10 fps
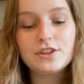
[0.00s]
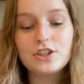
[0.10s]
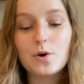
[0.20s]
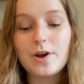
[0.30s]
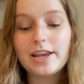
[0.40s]

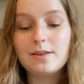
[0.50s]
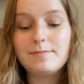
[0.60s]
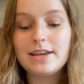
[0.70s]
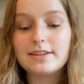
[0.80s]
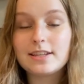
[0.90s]
So it can
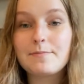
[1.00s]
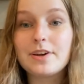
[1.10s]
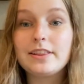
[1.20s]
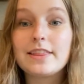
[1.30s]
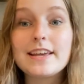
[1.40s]
be
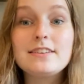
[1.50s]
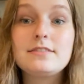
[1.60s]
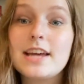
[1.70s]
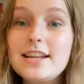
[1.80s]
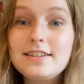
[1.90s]
something that they
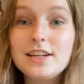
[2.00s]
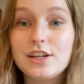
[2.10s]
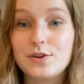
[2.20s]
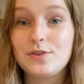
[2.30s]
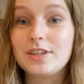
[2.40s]
said to you,